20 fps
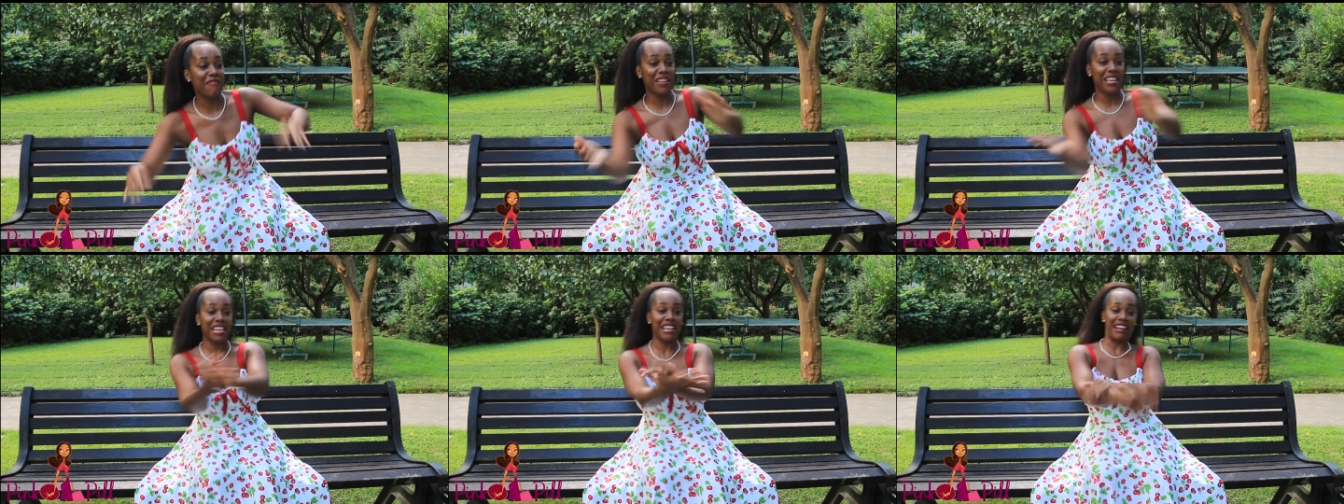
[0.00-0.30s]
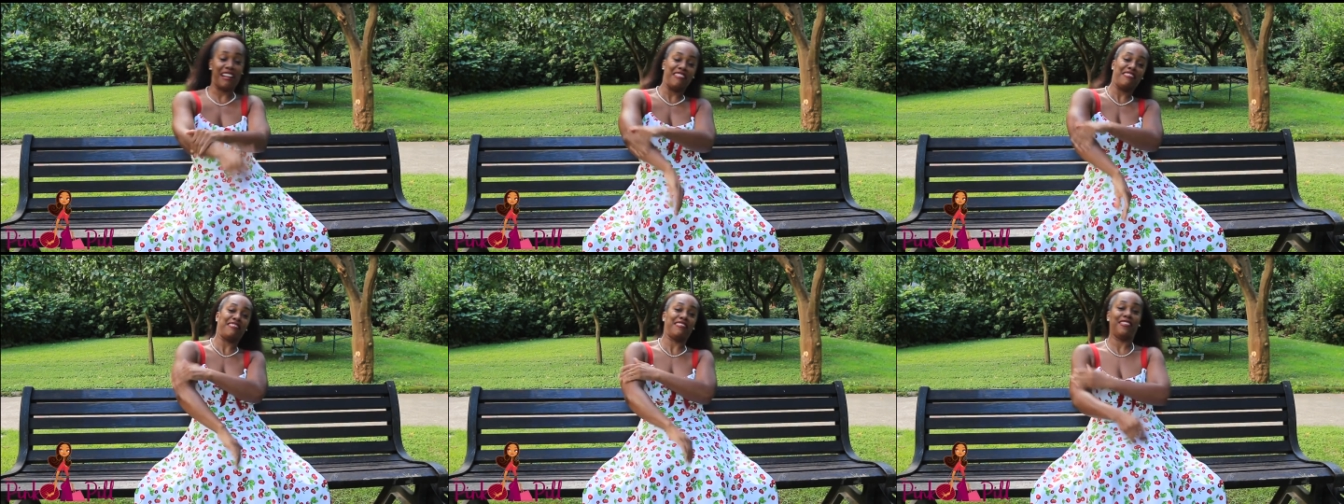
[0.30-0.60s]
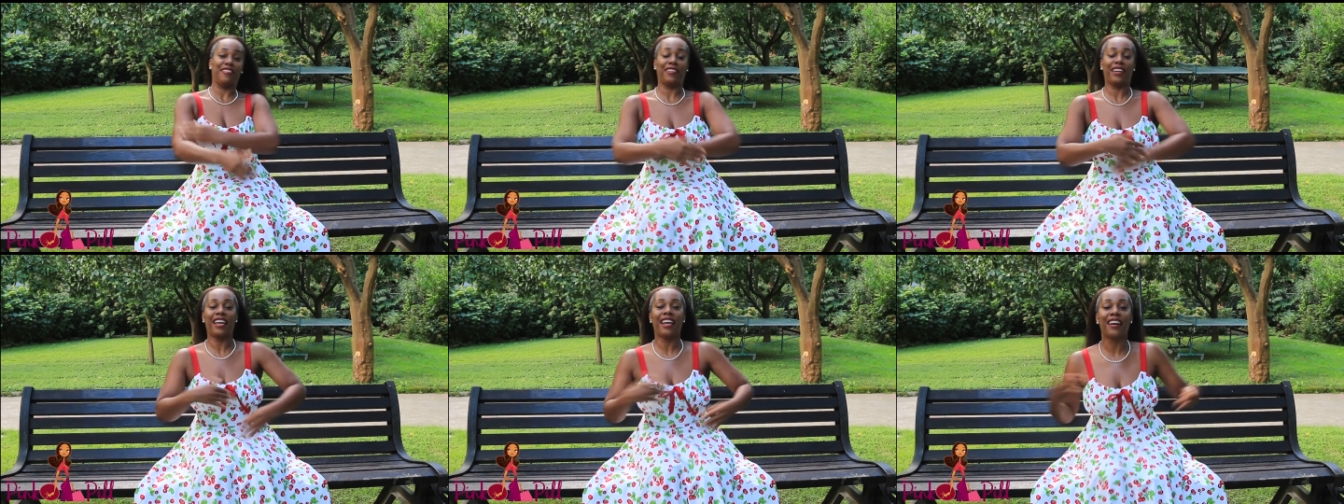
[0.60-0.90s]
We gotta
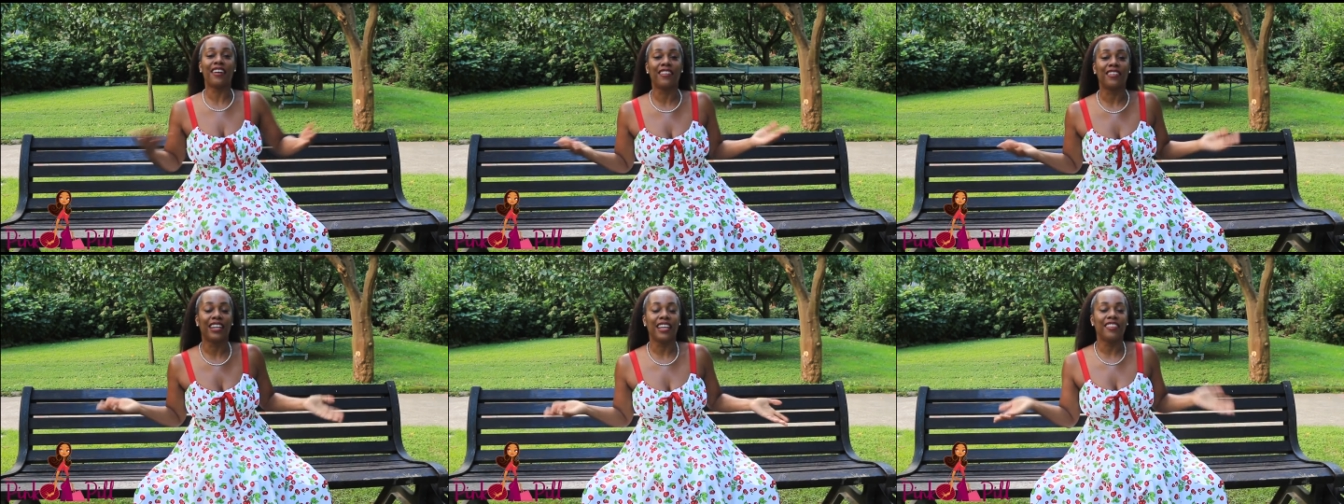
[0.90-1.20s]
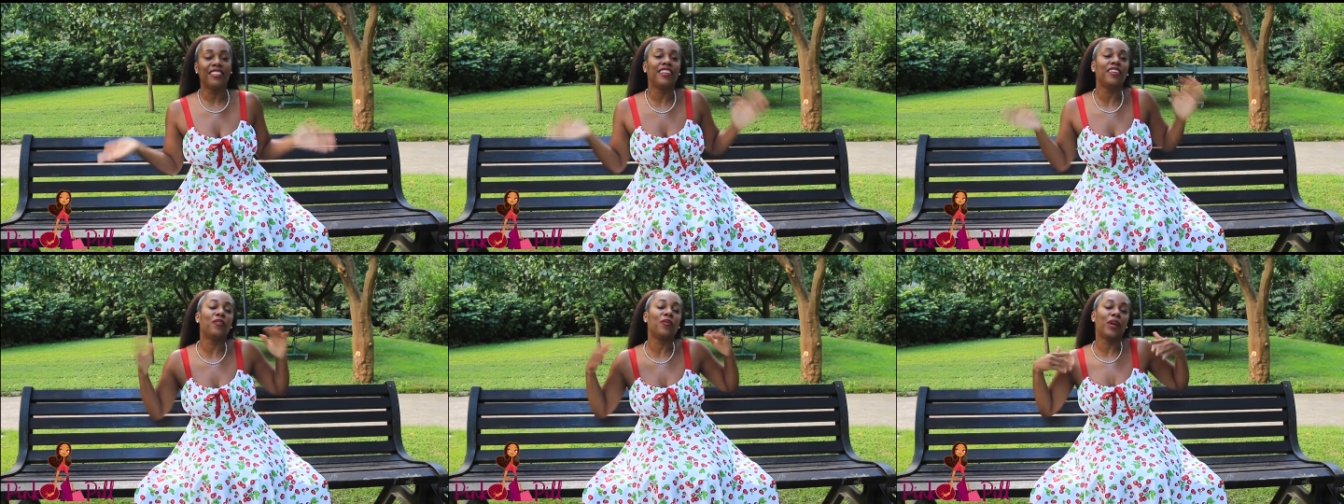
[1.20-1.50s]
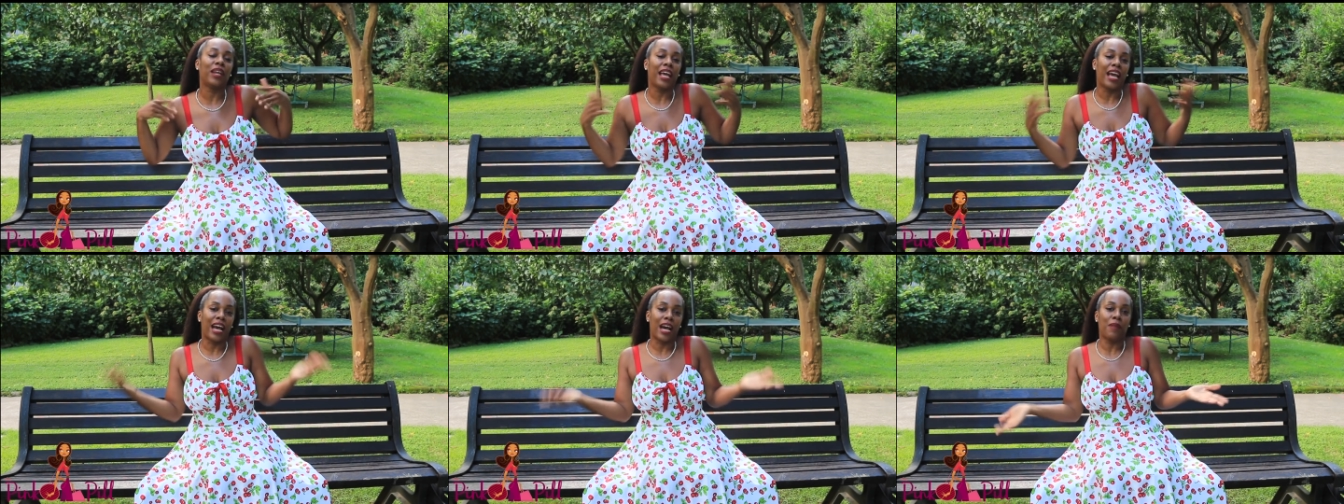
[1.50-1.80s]
throw down. And then
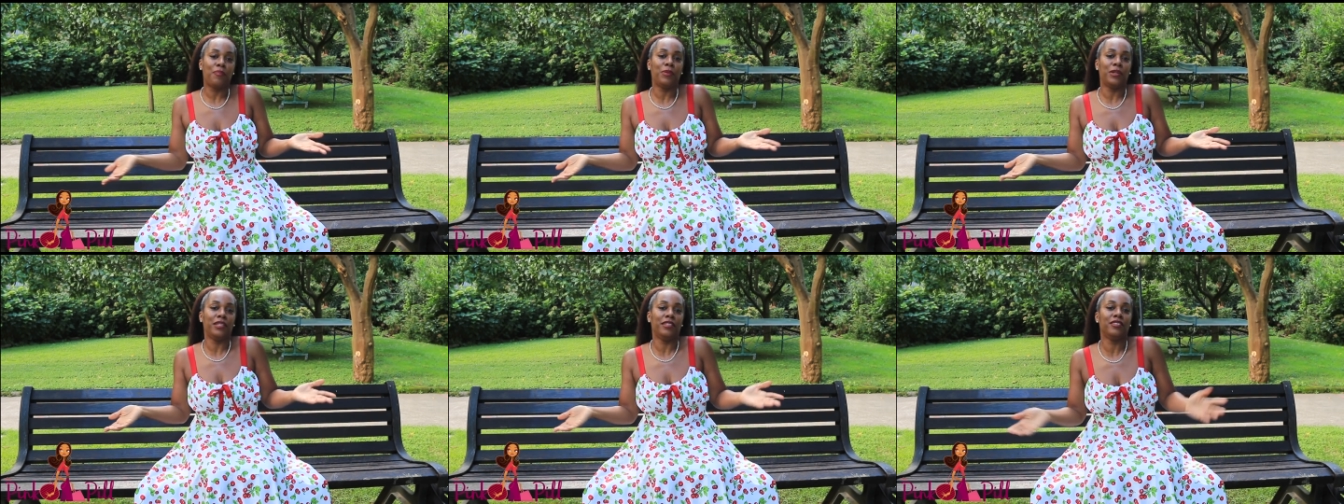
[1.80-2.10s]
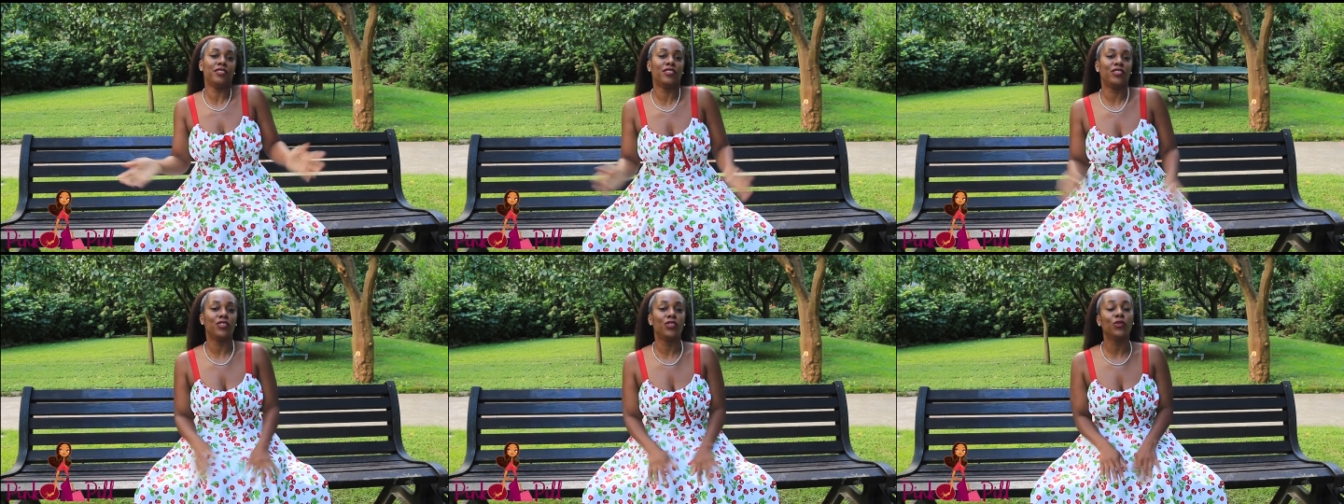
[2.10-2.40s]
what happens?